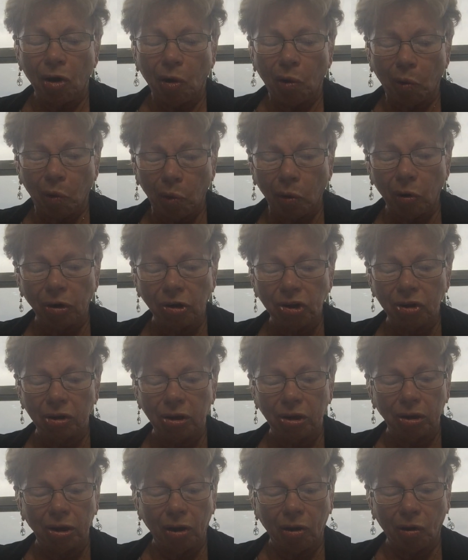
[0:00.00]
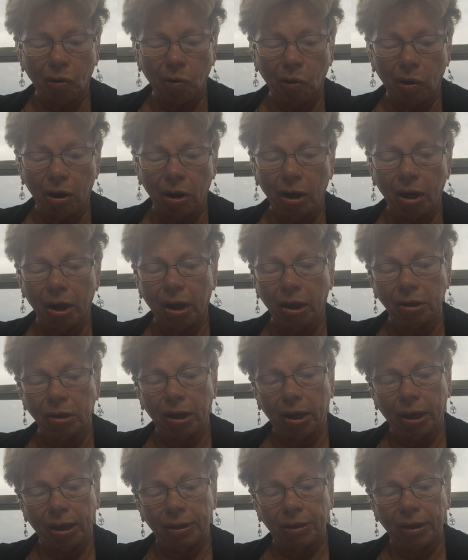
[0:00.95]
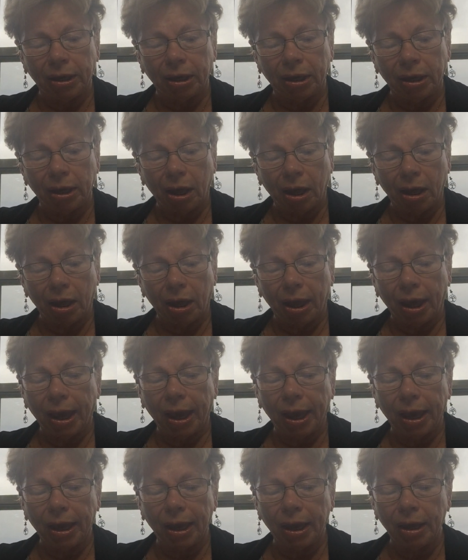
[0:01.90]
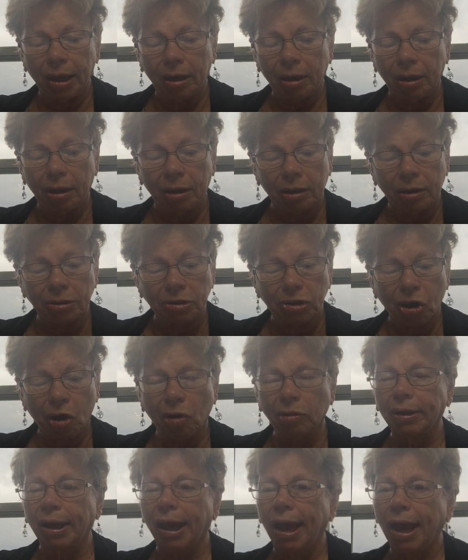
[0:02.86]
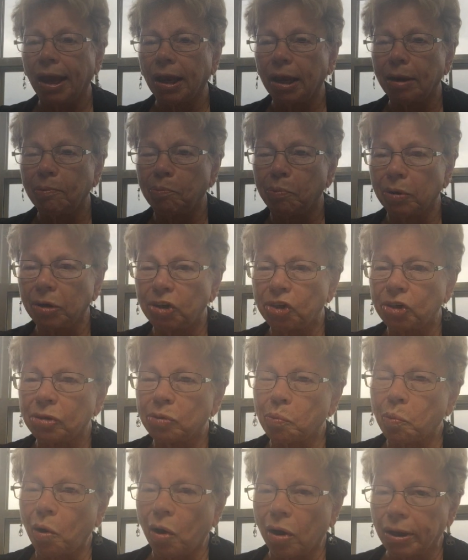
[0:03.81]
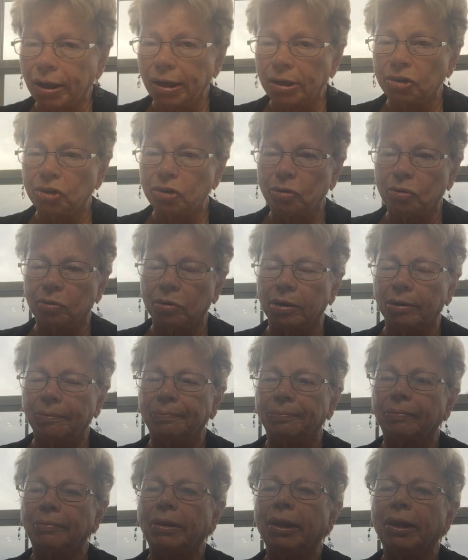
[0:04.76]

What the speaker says: Or you can go on the hanging, it's called the Hanging Bridges Walking Tour.